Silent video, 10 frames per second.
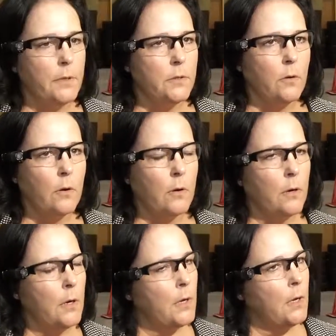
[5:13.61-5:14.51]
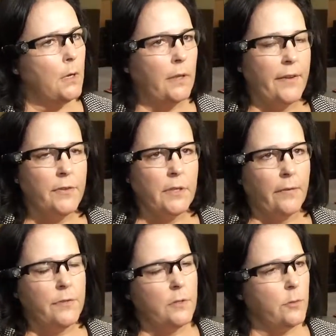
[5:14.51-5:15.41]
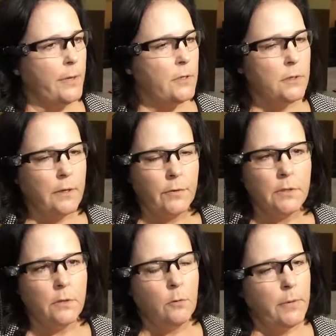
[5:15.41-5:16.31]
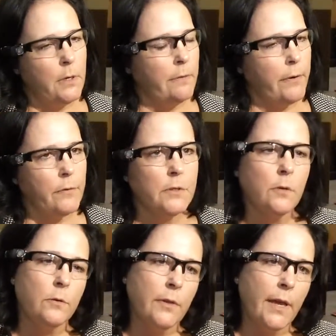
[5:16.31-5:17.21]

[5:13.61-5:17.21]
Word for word: These are life and death situations every single minute of every single